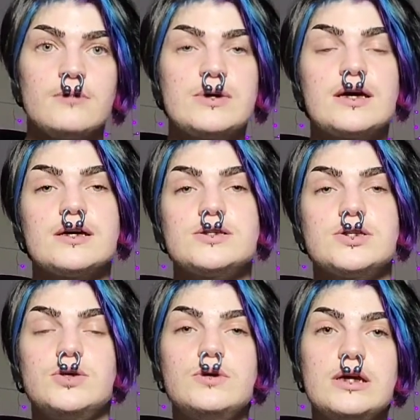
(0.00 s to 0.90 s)

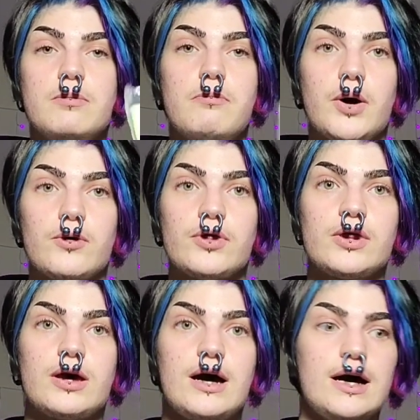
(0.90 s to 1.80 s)
because you need
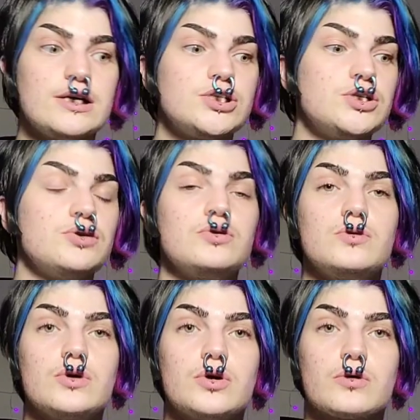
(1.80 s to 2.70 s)
both
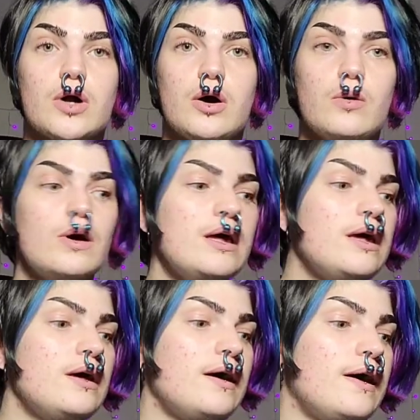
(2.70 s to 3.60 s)
to grow
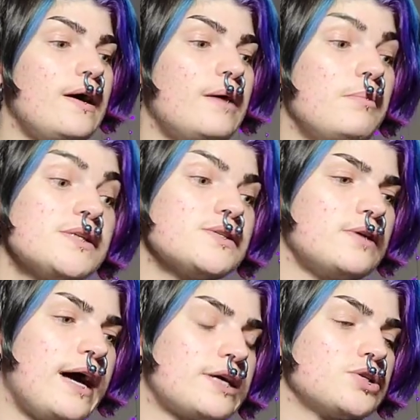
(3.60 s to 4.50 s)

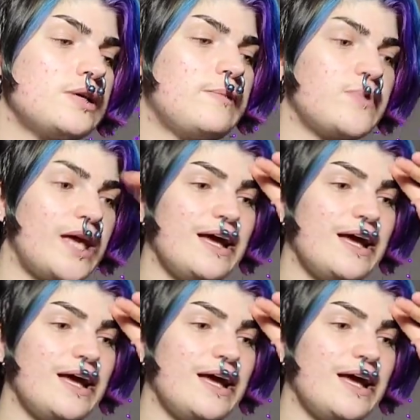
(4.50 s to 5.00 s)
muscle, actually.